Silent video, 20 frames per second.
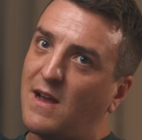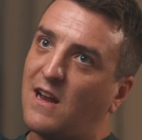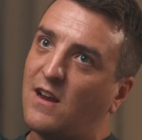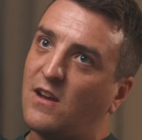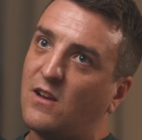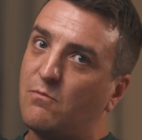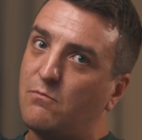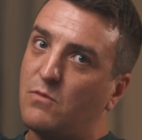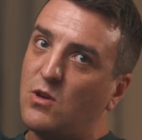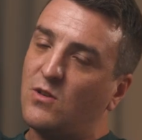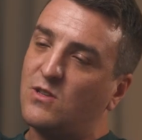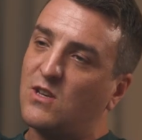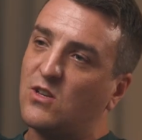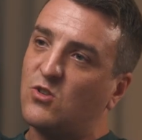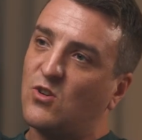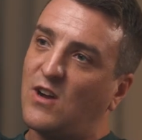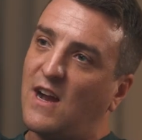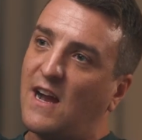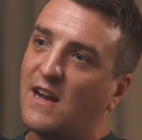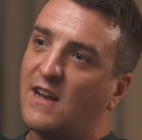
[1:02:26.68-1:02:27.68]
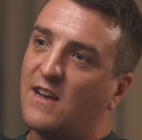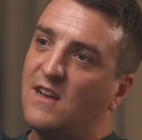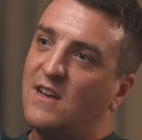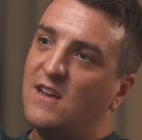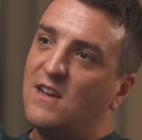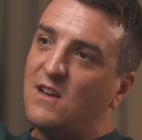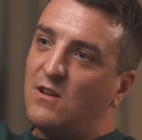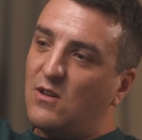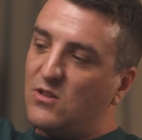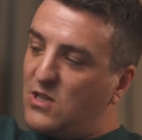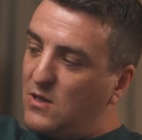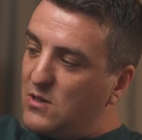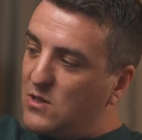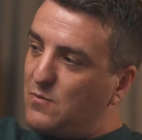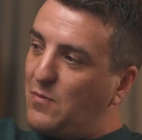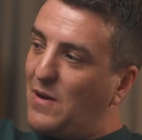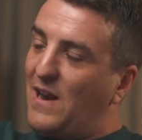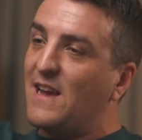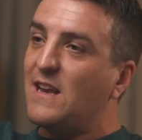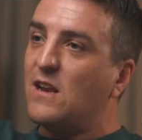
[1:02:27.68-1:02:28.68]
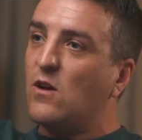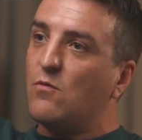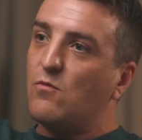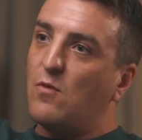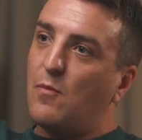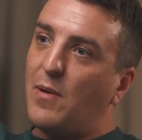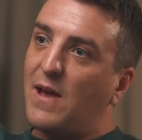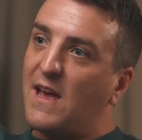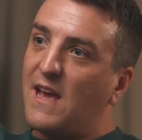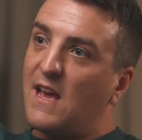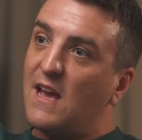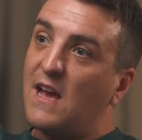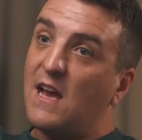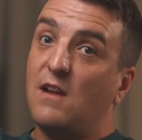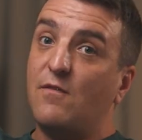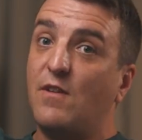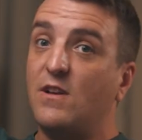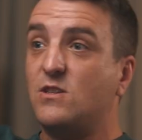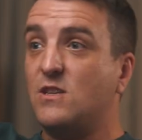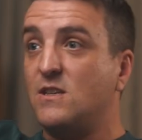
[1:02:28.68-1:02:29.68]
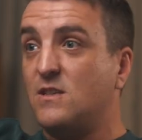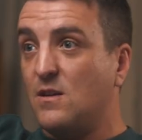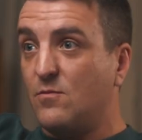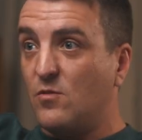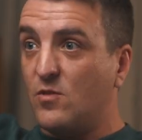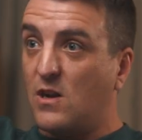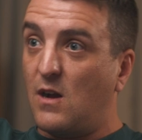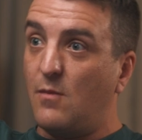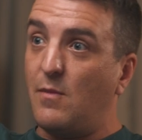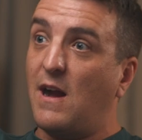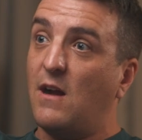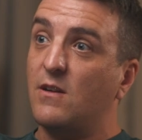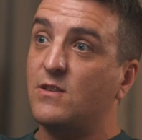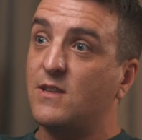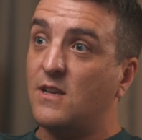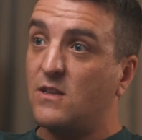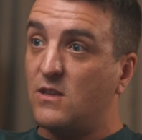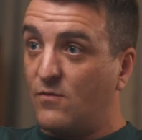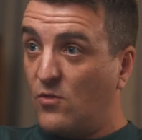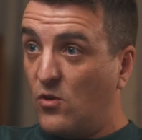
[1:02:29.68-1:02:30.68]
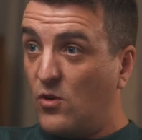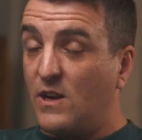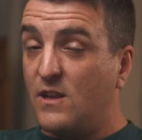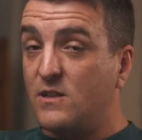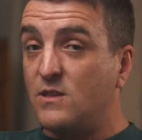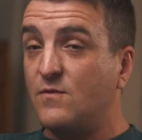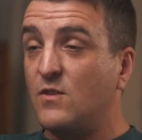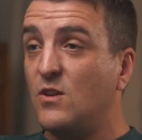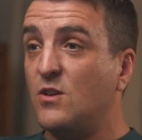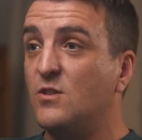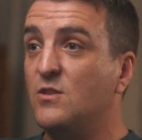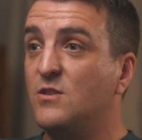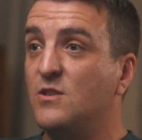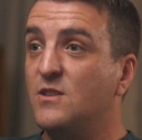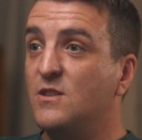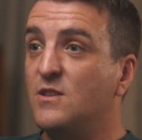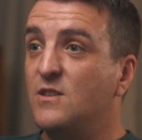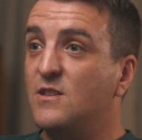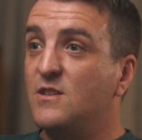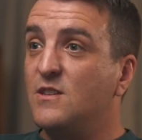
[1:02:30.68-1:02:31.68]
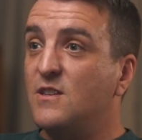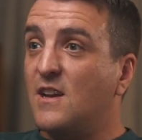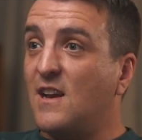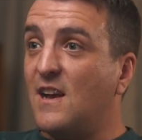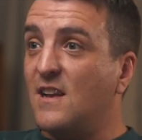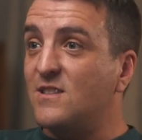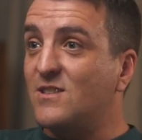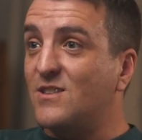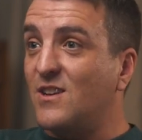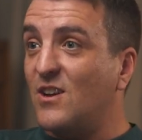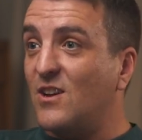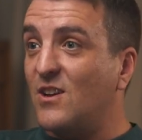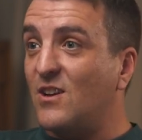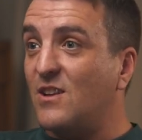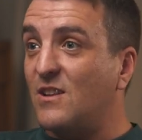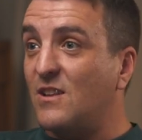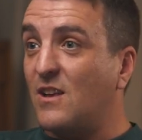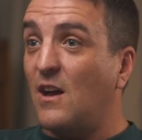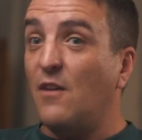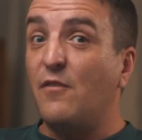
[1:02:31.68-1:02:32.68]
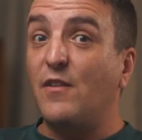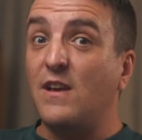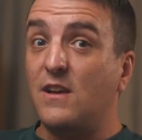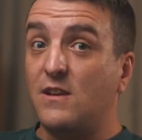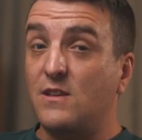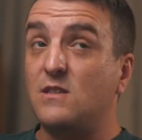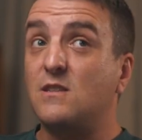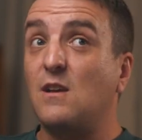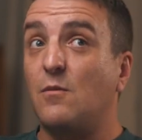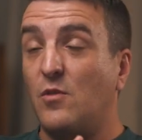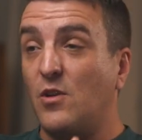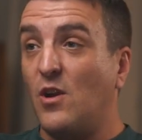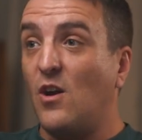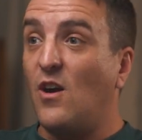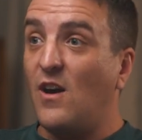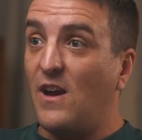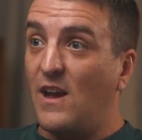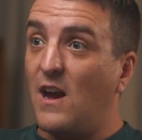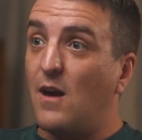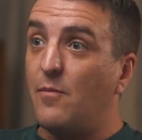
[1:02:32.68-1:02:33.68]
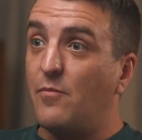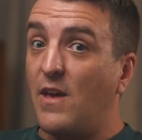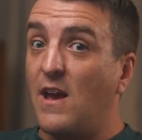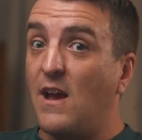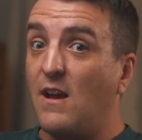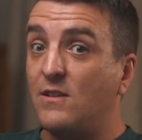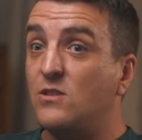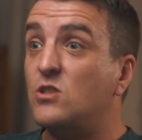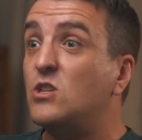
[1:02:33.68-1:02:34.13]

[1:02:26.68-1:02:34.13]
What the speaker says: like a music track, and she just played it on repeat. And eventually someone come out and said, "You've got an interview." And so I think because someone high up there